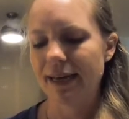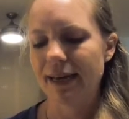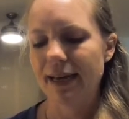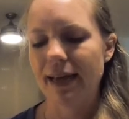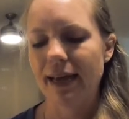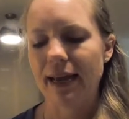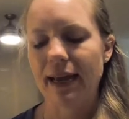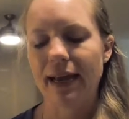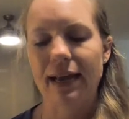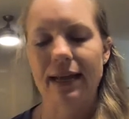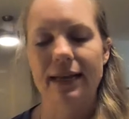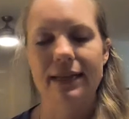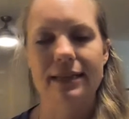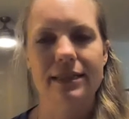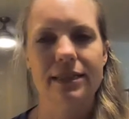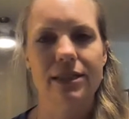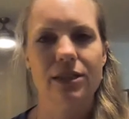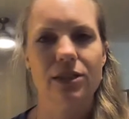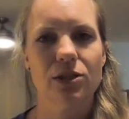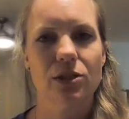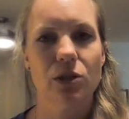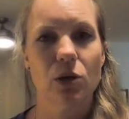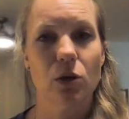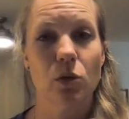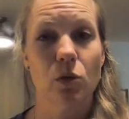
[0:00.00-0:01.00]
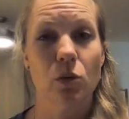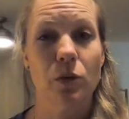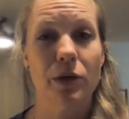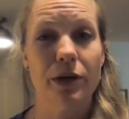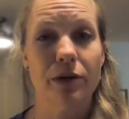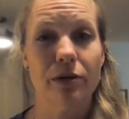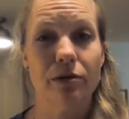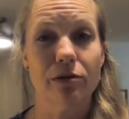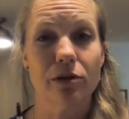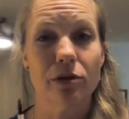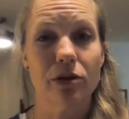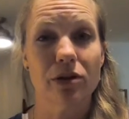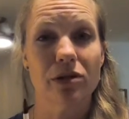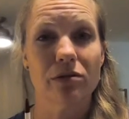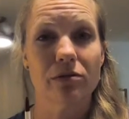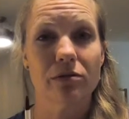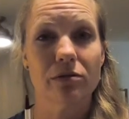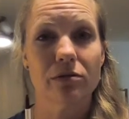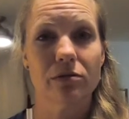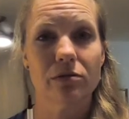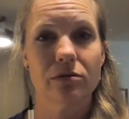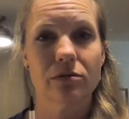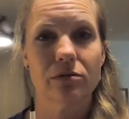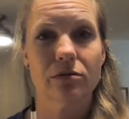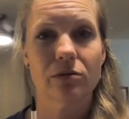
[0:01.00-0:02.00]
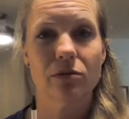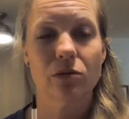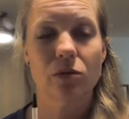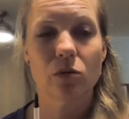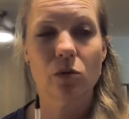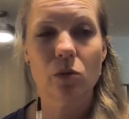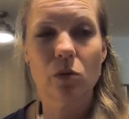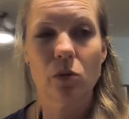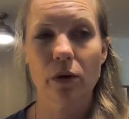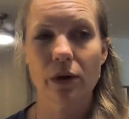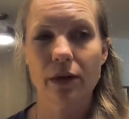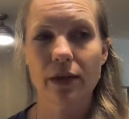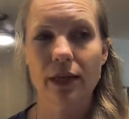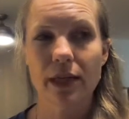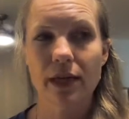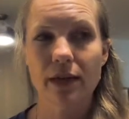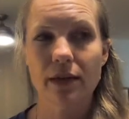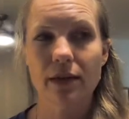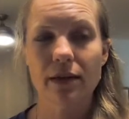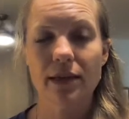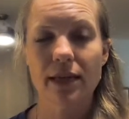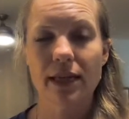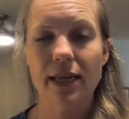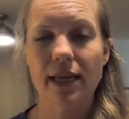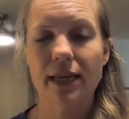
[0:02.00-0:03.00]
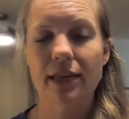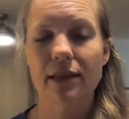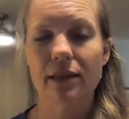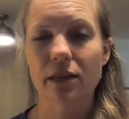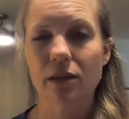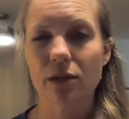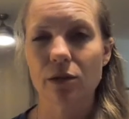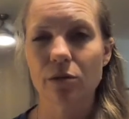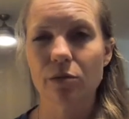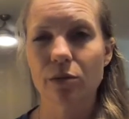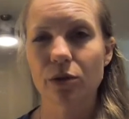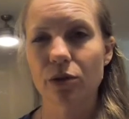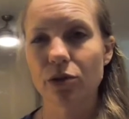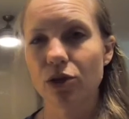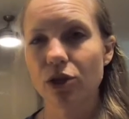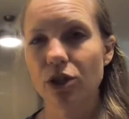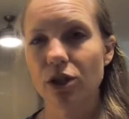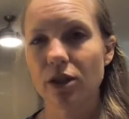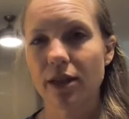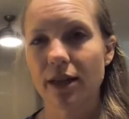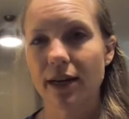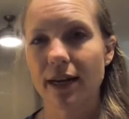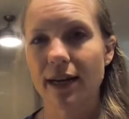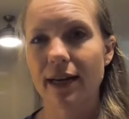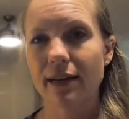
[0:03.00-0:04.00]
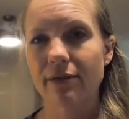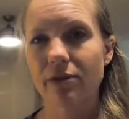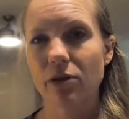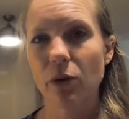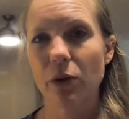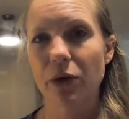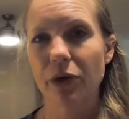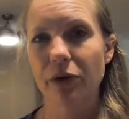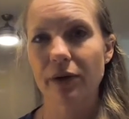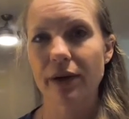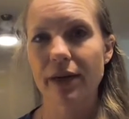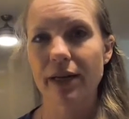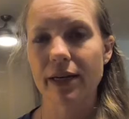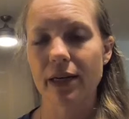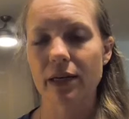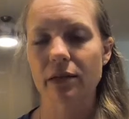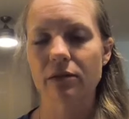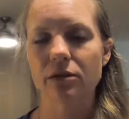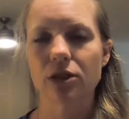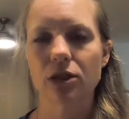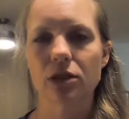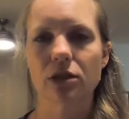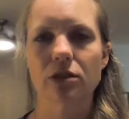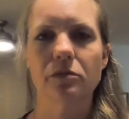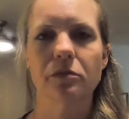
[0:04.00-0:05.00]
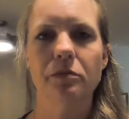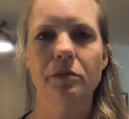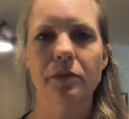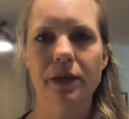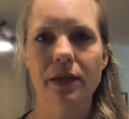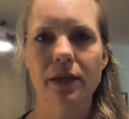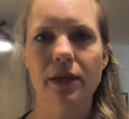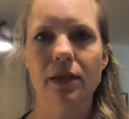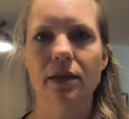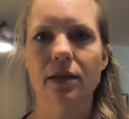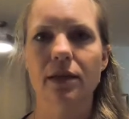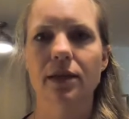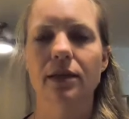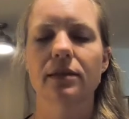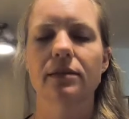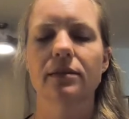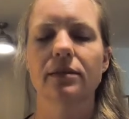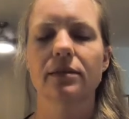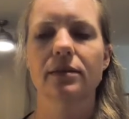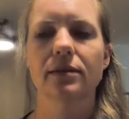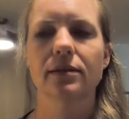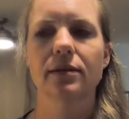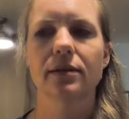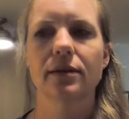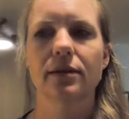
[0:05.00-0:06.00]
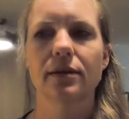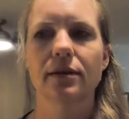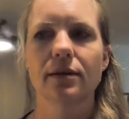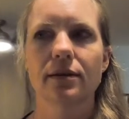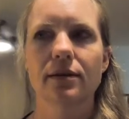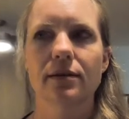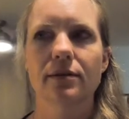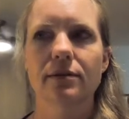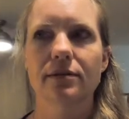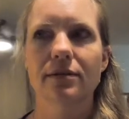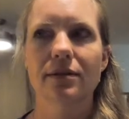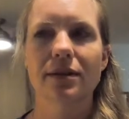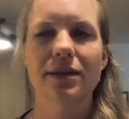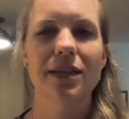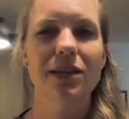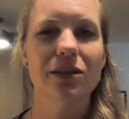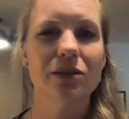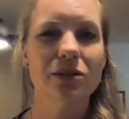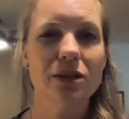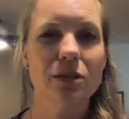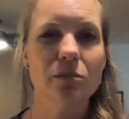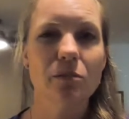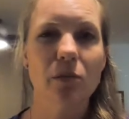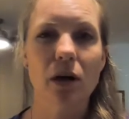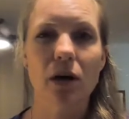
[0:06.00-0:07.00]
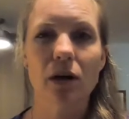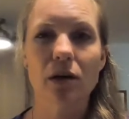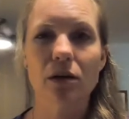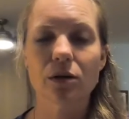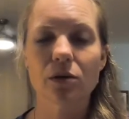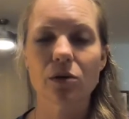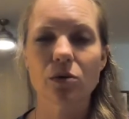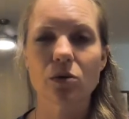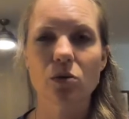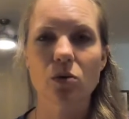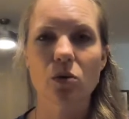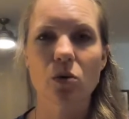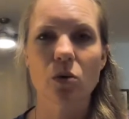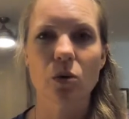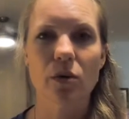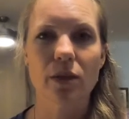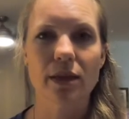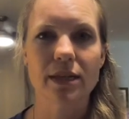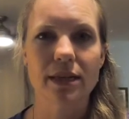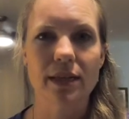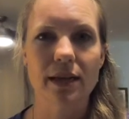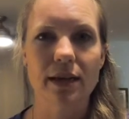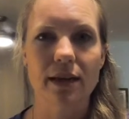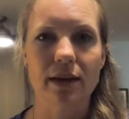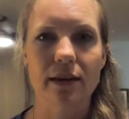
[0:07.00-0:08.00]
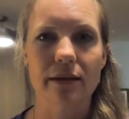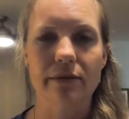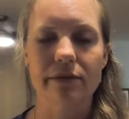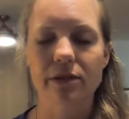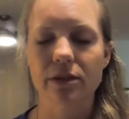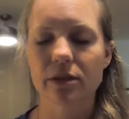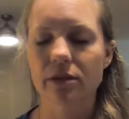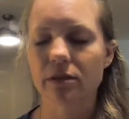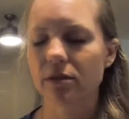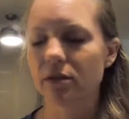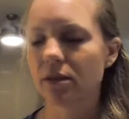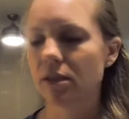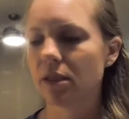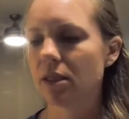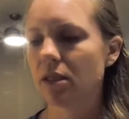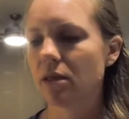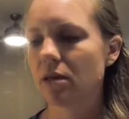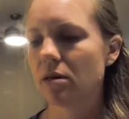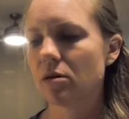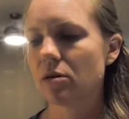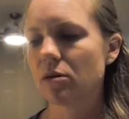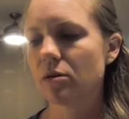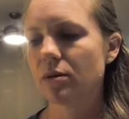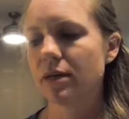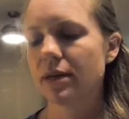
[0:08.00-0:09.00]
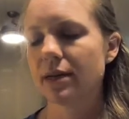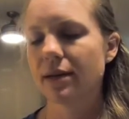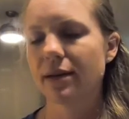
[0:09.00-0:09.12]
And so we're working on that. The kombucha that I have going right now should be done either tomorrow or the day after. So